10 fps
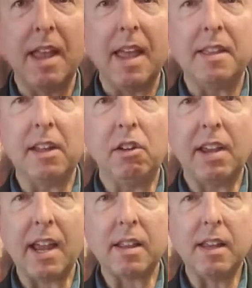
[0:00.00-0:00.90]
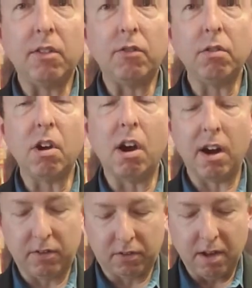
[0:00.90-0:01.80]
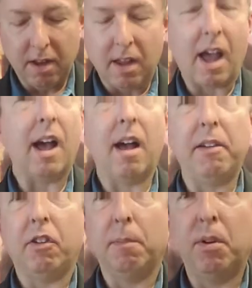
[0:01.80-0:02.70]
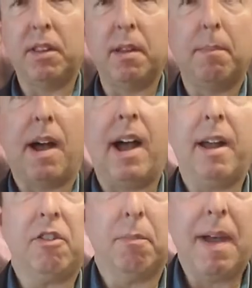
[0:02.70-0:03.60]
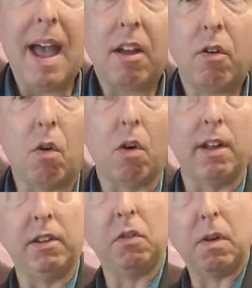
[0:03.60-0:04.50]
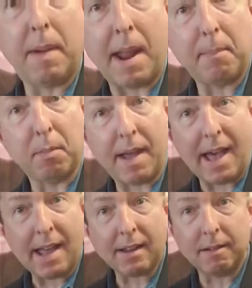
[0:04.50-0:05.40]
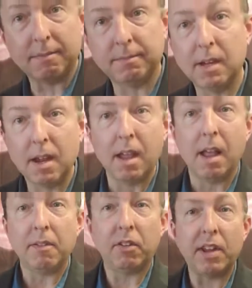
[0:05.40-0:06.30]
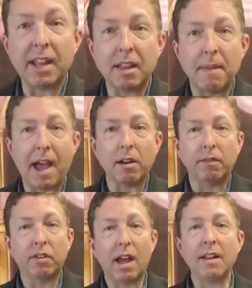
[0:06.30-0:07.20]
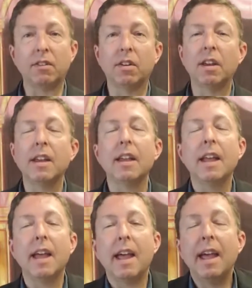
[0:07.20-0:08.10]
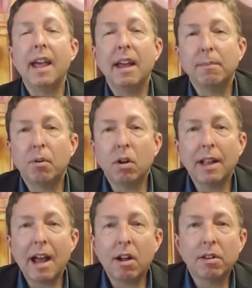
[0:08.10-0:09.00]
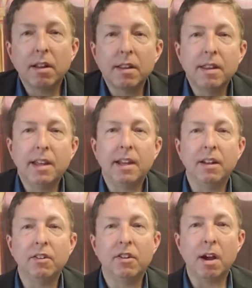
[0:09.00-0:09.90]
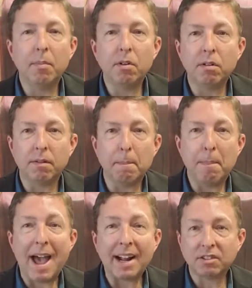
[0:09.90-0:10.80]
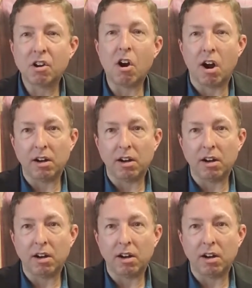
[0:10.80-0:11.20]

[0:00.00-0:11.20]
Then you take these two cards, you can put them behind your back or into a paper bag. Just take them out of sight and pull out the double-backed card.